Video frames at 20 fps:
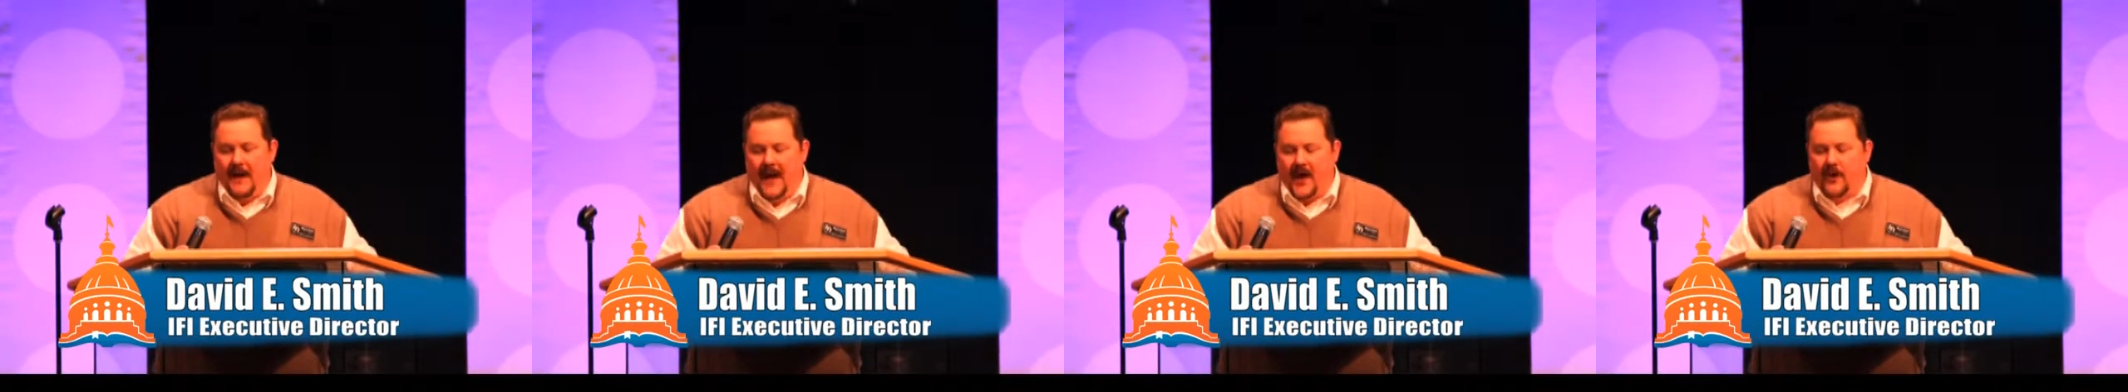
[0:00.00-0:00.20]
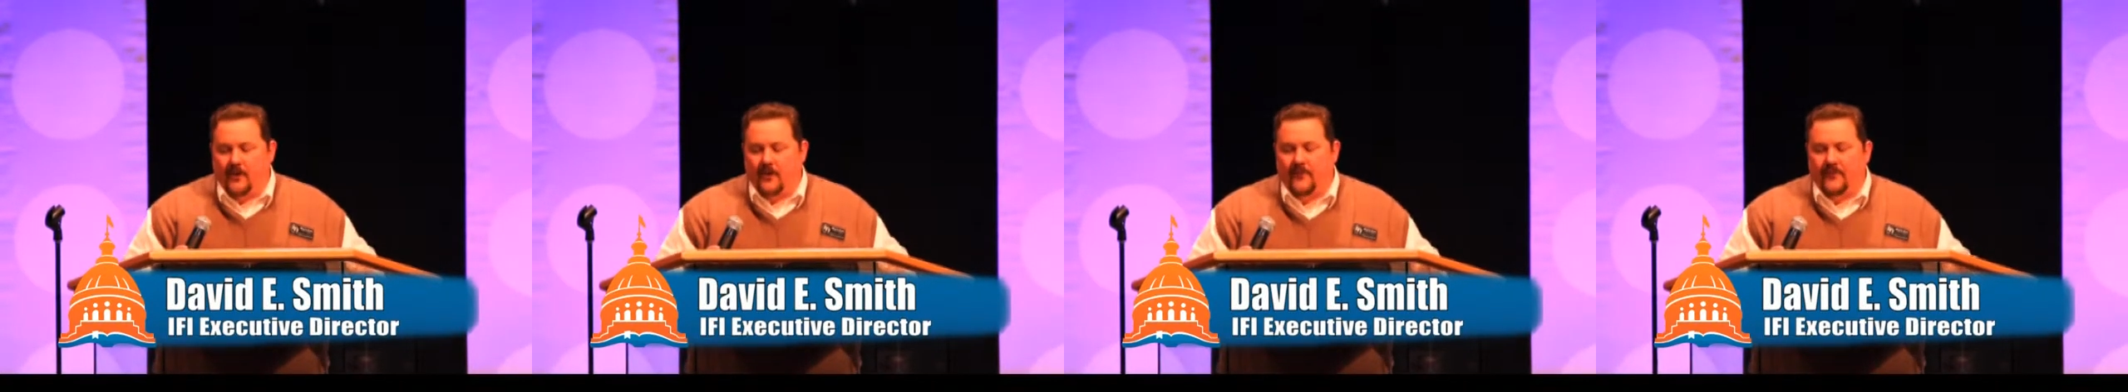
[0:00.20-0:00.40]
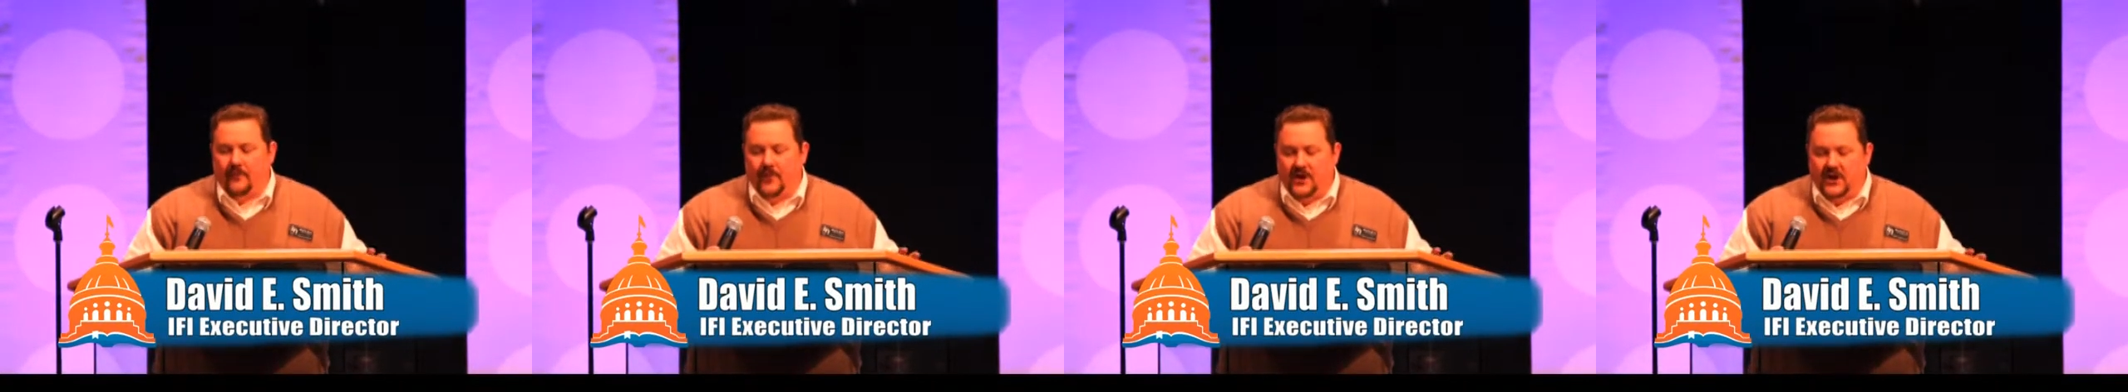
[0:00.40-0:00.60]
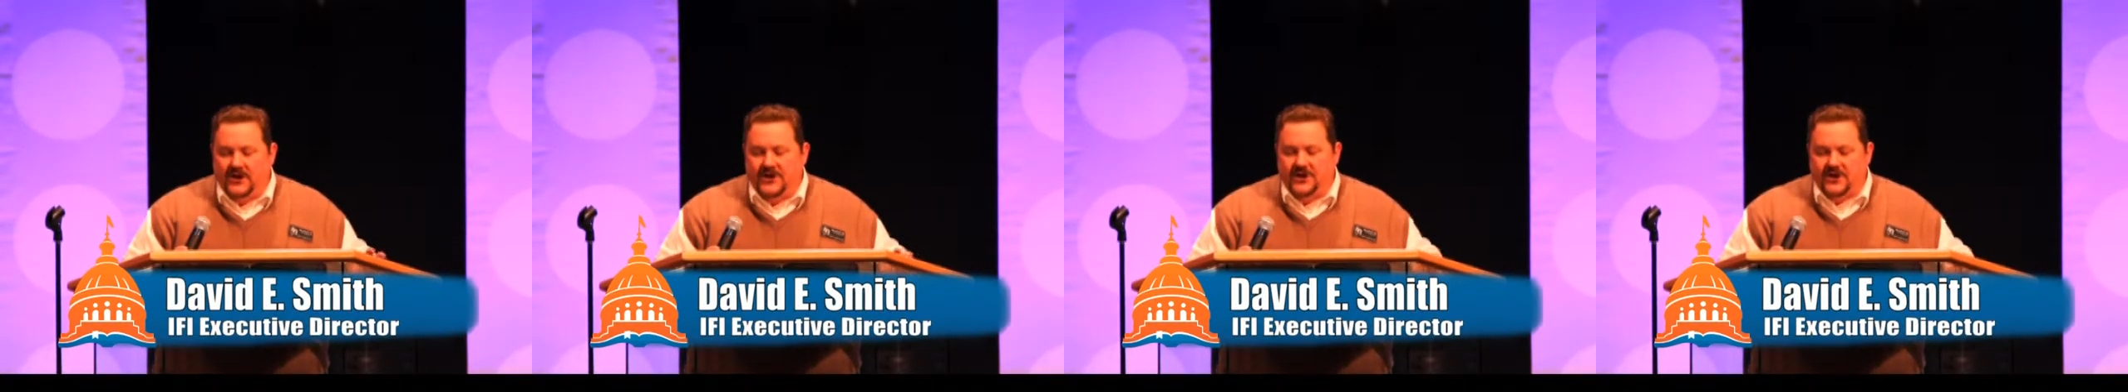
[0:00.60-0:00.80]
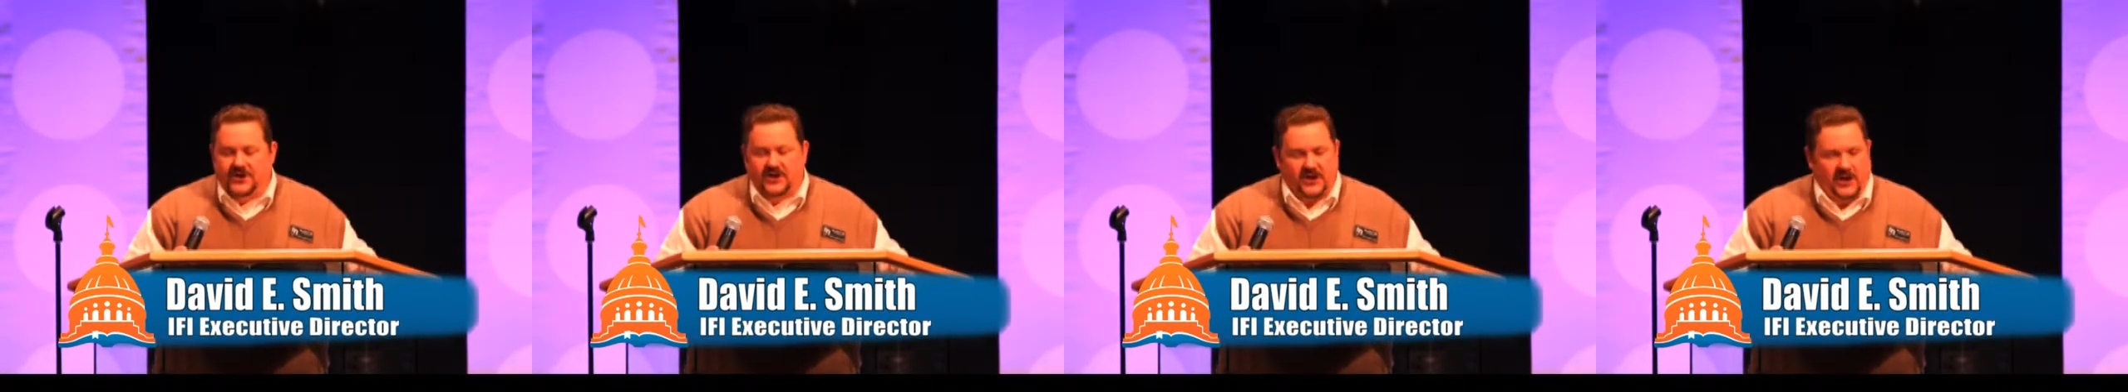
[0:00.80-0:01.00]
matter of
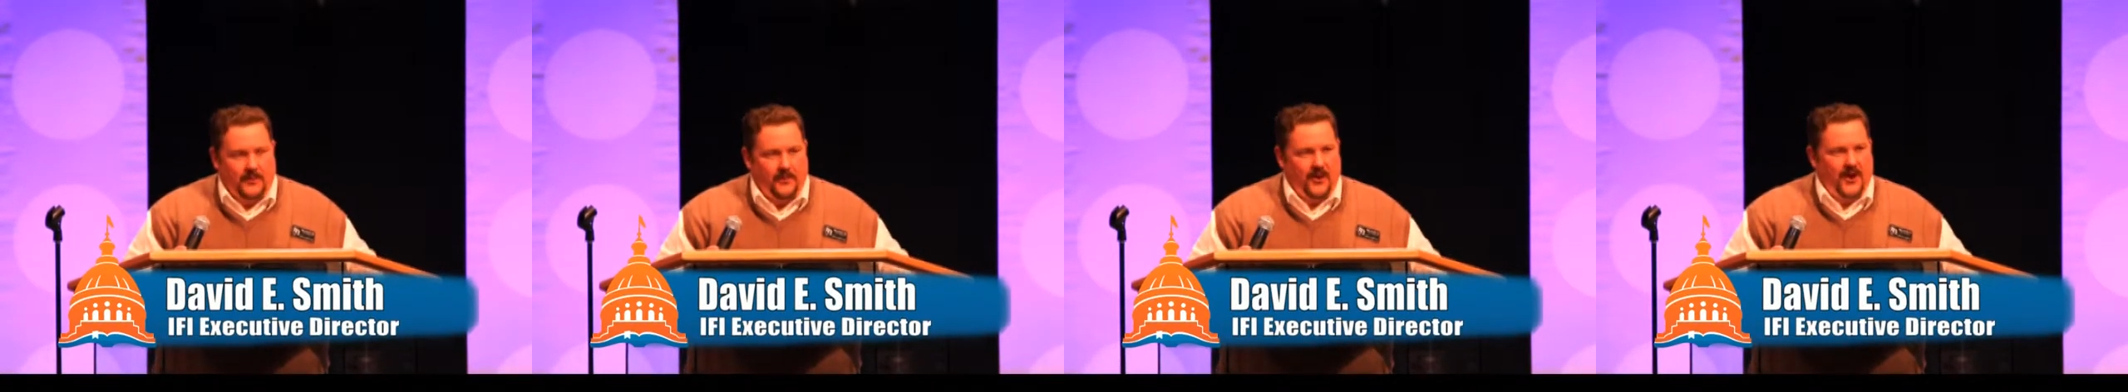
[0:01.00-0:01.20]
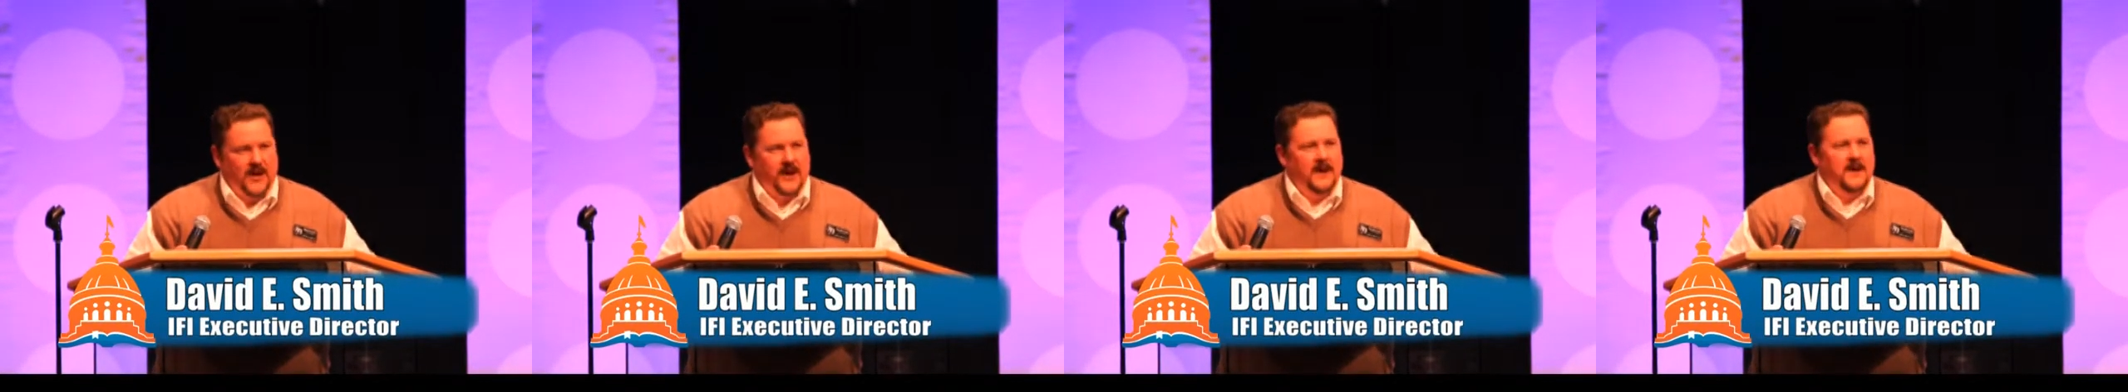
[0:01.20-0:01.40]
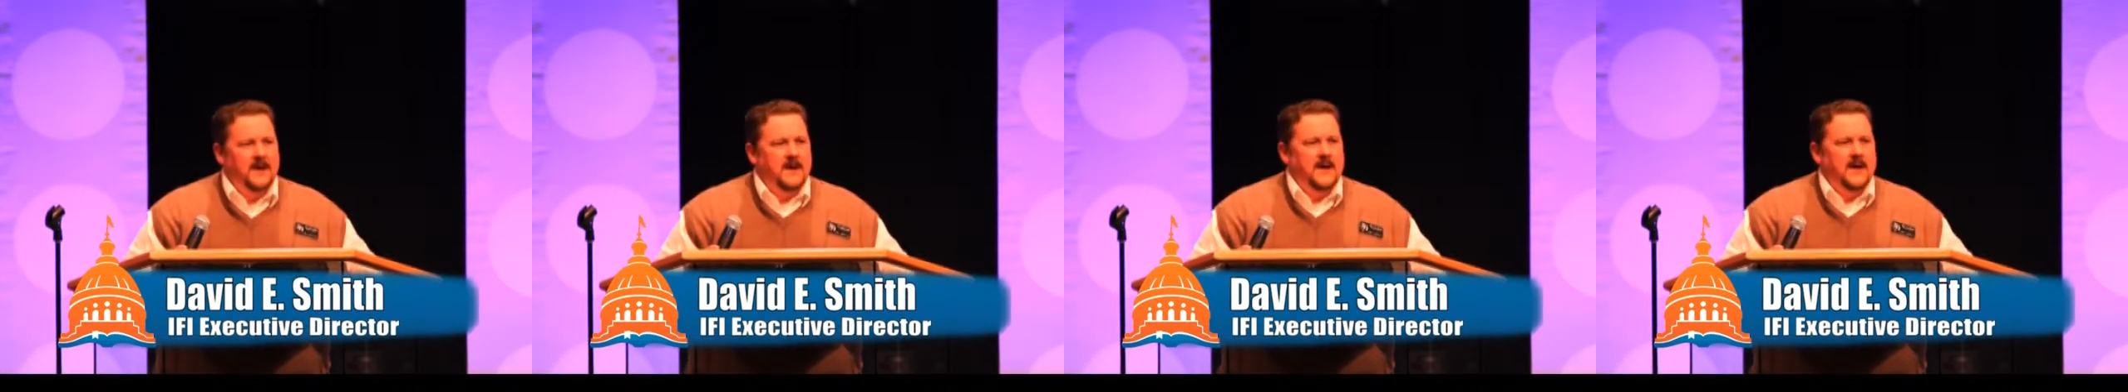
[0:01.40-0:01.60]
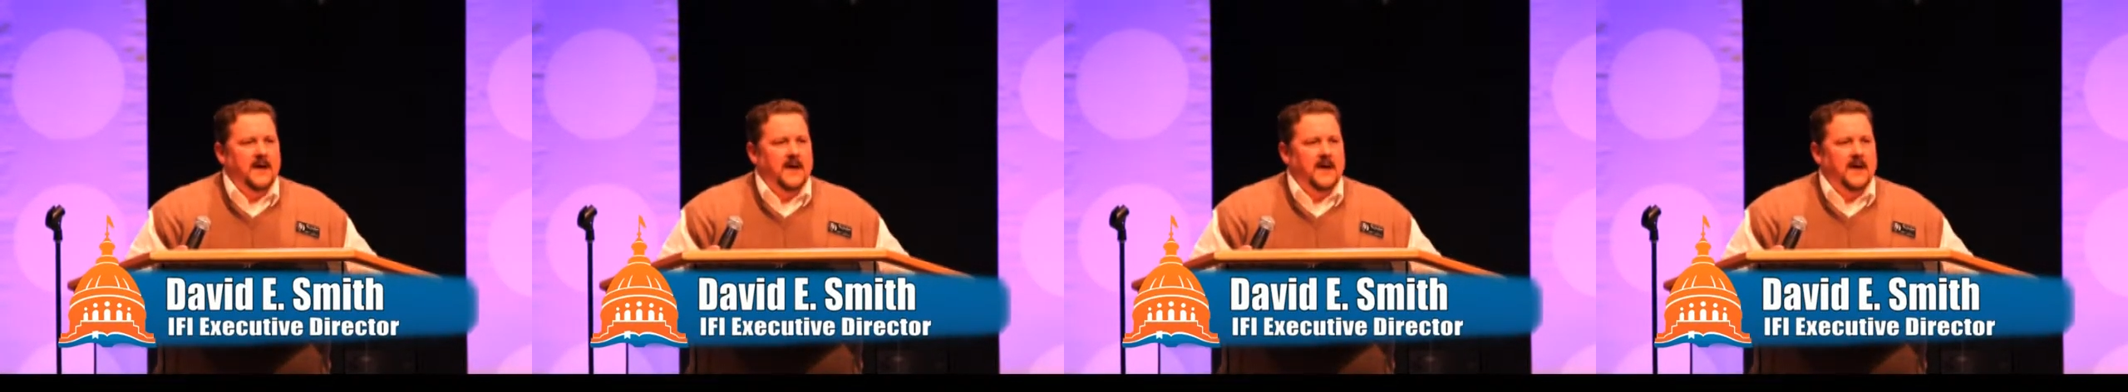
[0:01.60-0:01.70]
religious liberty,